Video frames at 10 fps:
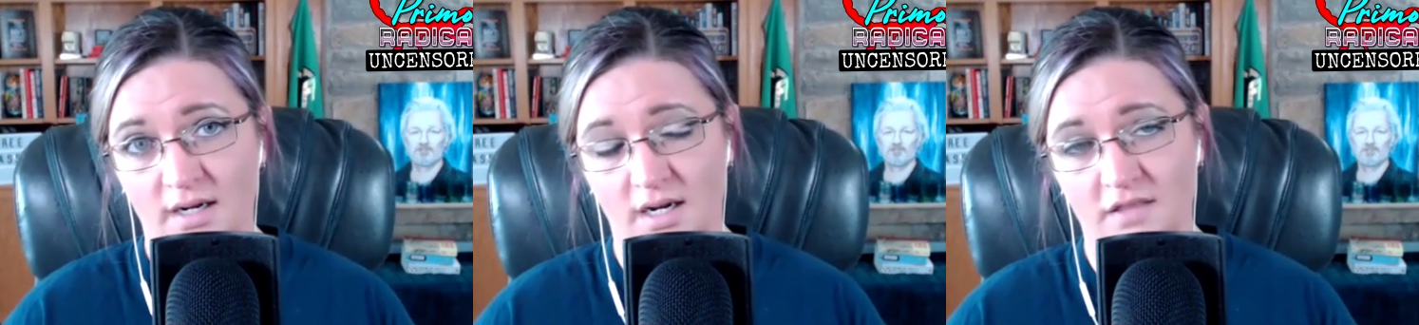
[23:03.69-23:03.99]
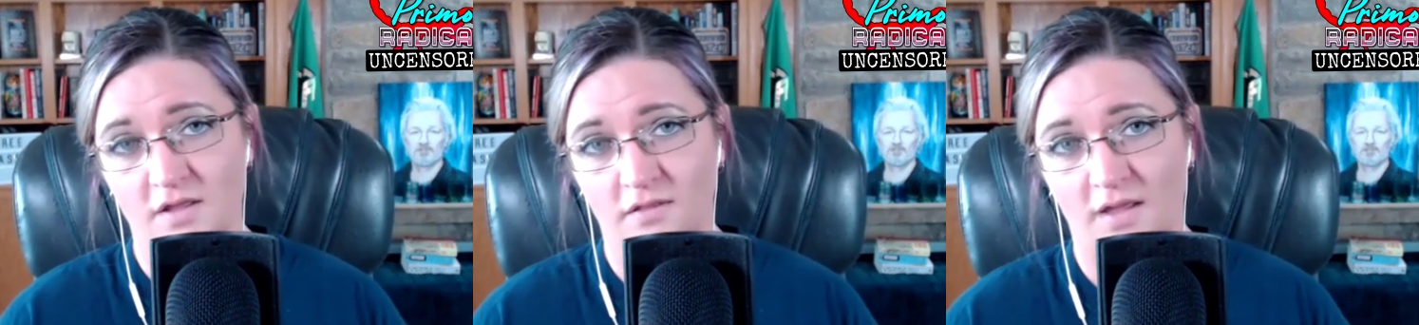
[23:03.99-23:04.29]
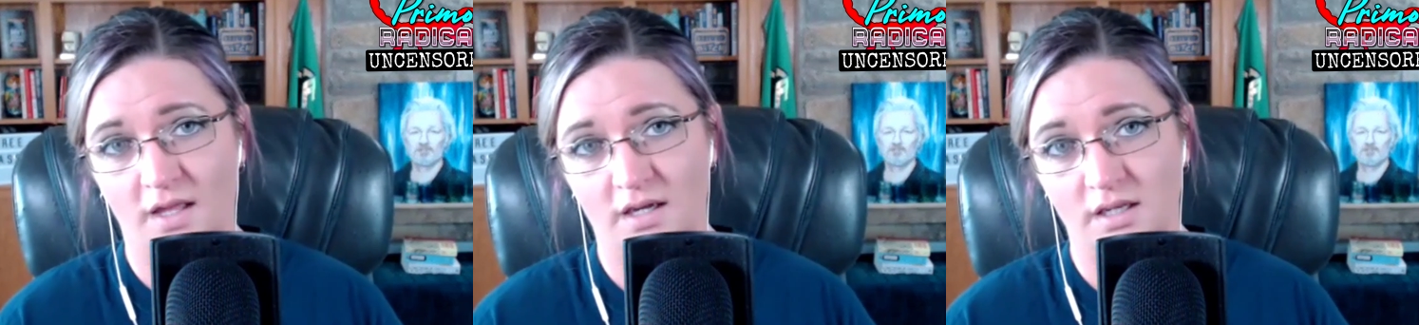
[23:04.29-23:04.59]
Speaker 1: And I think
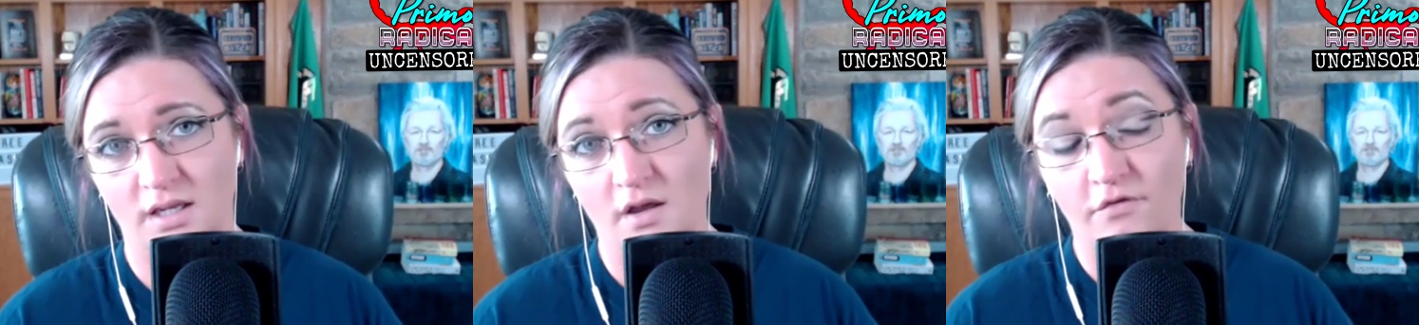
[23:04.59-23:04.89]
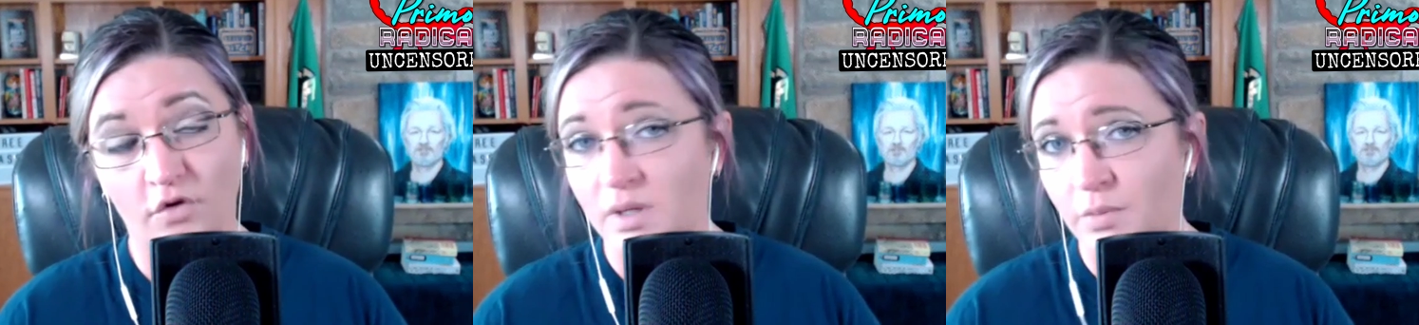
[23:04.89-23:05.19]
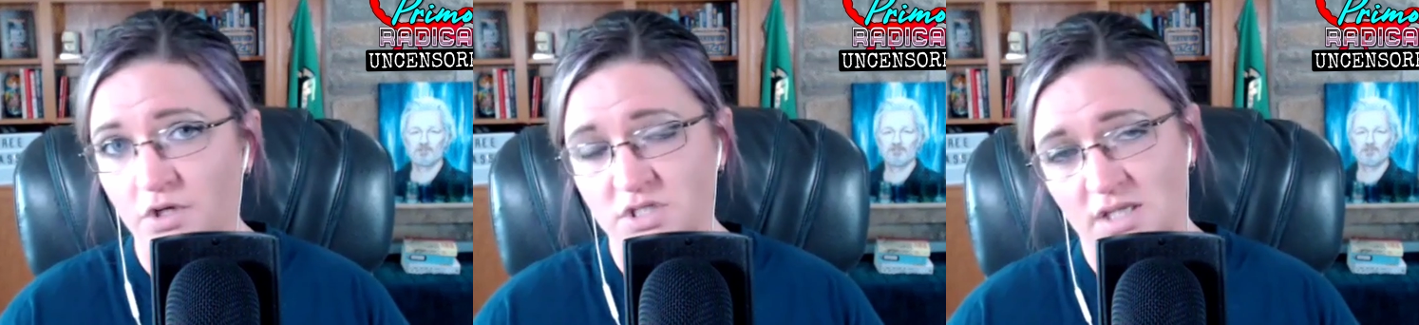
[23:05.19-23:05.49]
that for me
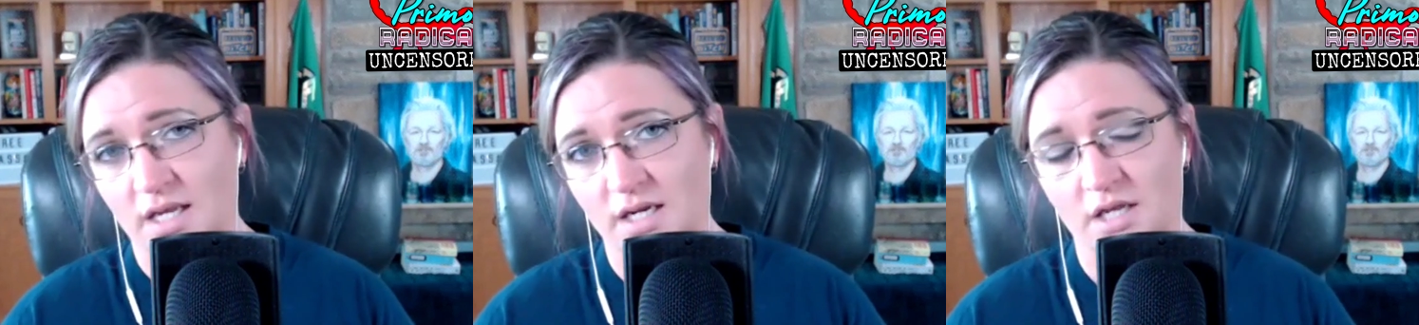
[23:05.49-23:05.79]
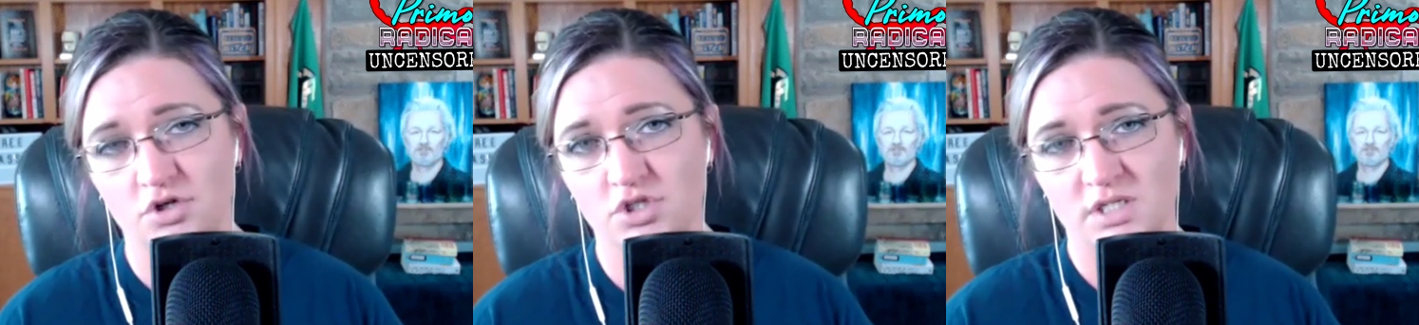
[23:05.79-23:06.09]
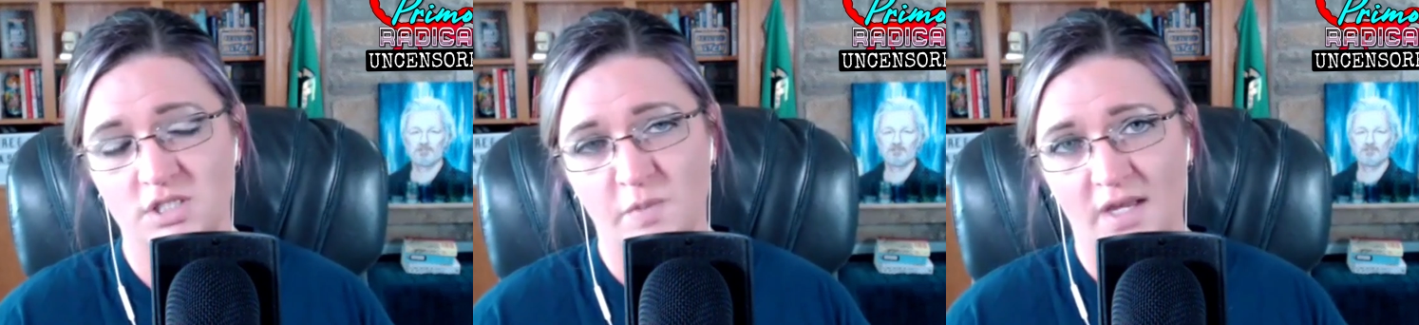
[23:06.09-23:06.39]
personally, any energy
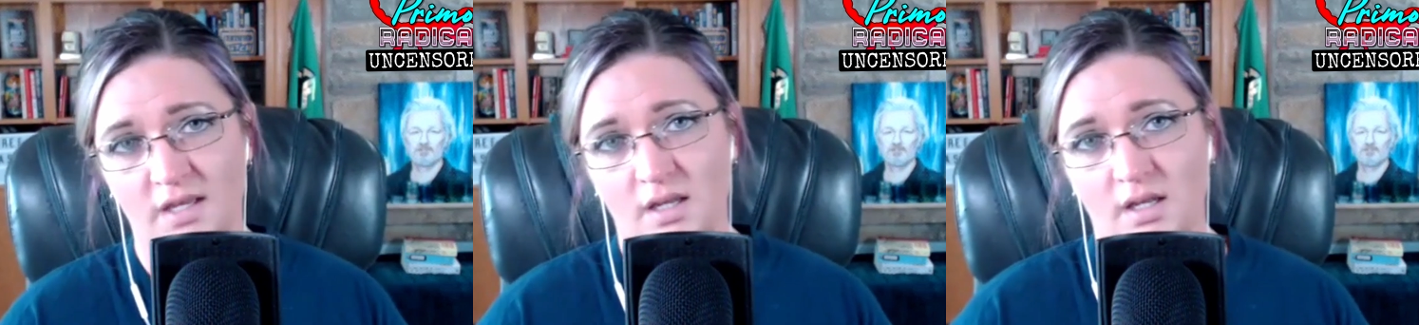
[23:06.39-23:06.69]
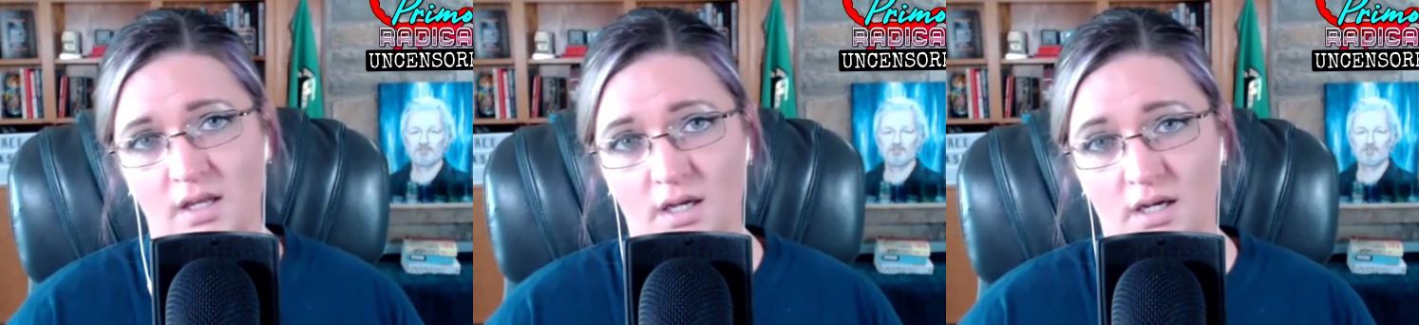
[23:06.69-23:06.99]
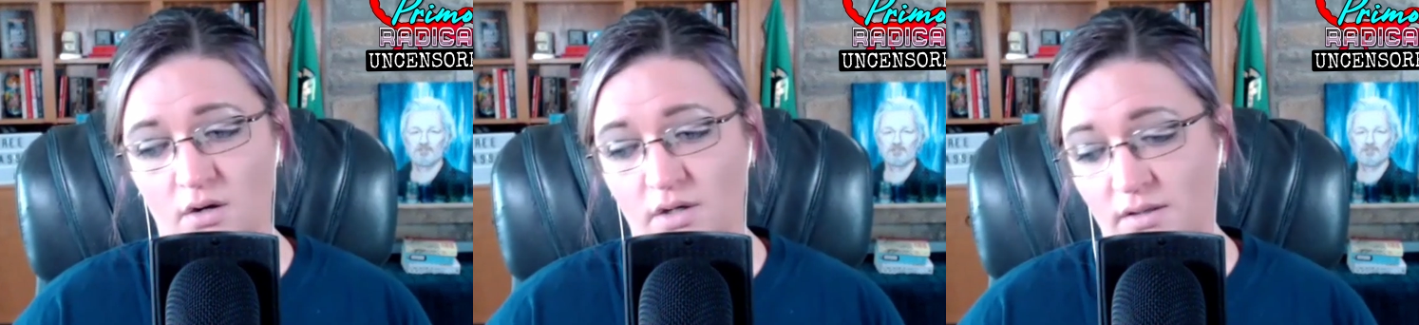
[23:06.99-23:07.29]
spent on